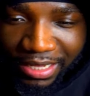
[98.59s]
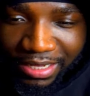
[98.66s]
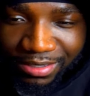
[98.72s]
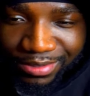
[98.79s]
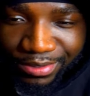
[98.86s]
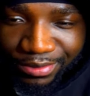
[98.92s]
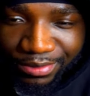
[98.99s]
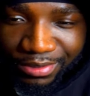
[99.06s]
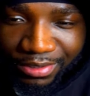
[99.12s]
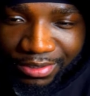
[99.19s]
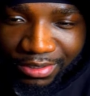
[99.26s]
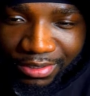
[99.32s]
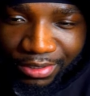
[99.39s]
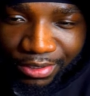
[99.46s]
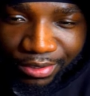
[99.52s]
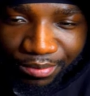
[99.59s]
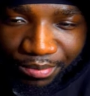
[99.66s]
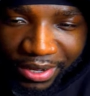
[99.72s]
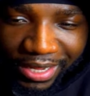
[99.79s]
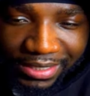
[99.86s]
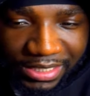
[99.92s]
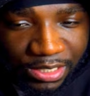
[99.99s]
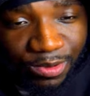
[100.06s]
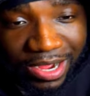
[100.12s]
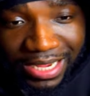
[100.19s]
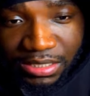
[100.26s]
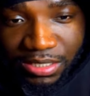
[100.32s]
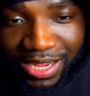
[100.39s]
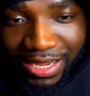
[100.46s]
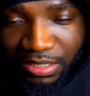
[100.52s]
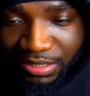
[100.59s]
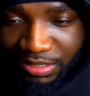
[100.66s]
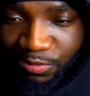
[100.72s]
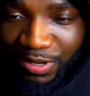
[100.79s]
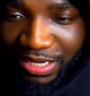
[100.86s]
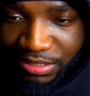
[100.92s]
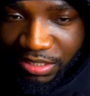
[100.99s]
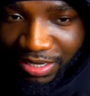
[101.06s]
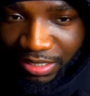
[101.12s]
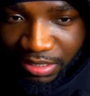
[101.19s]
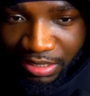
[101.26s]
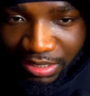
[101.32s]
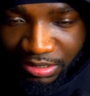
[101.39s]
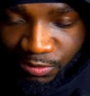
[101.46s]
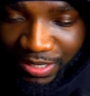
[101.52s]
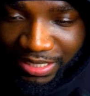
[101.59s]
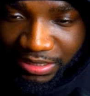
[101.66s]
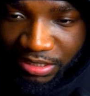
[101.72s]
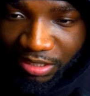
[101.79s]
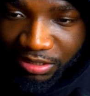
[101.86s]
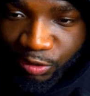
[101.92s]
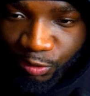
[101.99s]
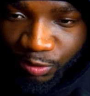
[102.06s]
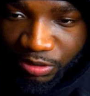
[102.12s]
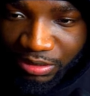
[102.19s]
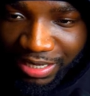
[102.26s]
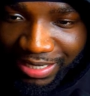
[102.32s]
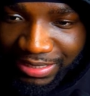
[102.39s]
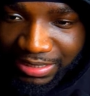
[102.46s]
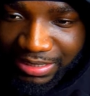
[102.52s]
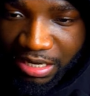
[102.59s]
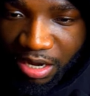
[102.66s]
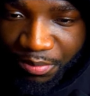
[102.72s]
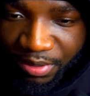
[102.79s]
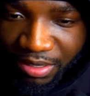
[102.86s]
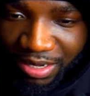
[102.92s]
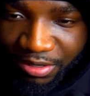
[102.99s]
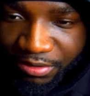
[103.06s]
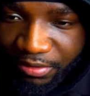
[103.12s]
So, but TY is hard. So Stax is coming now.